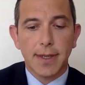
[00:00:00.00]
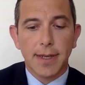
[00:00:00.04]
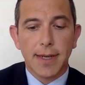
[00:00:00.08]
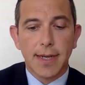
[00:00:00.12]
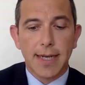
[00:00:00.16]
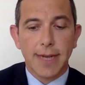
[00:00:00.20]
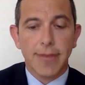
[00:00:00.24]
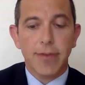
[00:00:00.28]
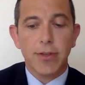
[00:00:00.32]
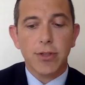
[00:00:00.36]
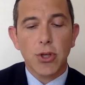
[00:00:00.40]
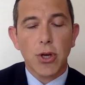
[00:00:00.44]

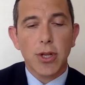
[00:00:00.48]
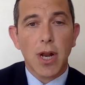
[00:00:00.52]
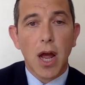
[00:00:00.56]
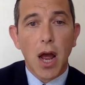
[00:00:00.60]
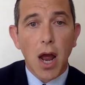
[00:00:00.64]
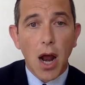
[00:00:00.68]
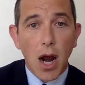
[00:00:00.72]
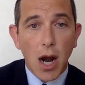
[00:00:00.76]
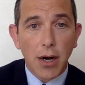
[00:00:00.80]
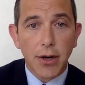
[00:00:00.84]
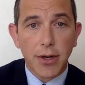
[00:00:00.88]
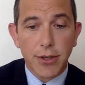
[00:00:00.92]
And if it's not
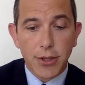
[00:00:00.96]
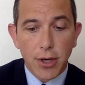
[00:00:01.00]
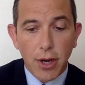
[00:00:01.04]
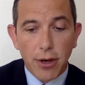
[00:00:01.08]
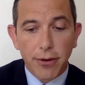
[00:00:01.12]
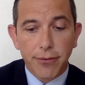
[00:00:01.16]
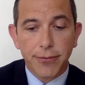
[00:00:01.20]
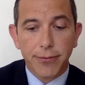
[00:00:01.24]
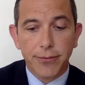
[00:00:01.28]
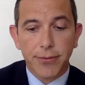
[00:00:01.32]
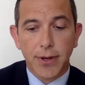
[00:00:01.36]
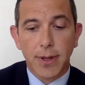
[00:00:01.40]
hard
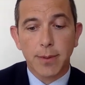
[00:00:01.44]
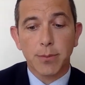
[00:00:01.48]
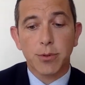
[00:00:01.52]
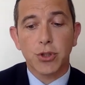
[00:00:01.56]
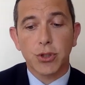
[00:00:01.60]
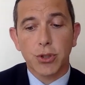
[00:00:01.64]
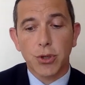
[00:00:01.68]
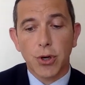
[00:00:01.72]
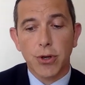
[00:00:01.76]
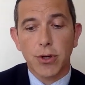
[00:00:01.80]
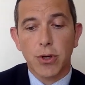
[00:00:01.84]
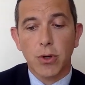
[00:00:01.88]
enough, I'm
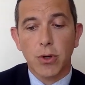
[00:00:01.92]
sure